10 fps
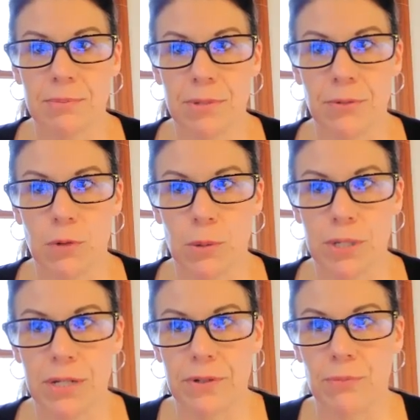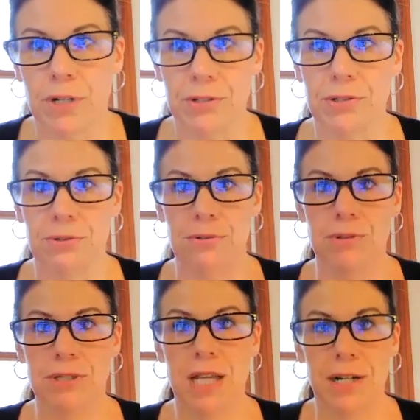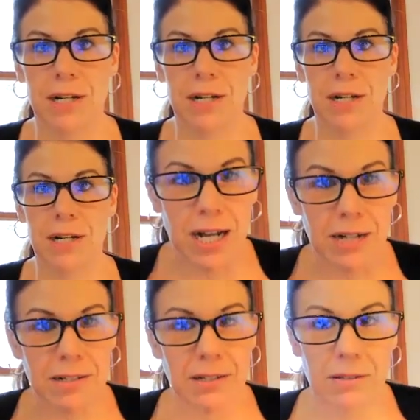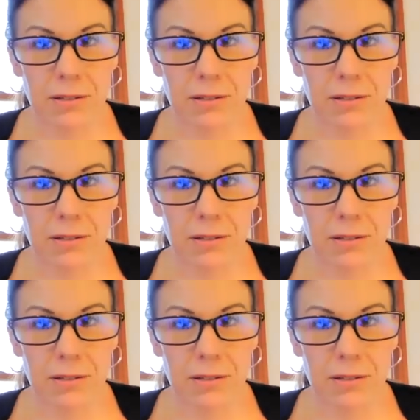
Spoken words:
before we even went to sign a contract.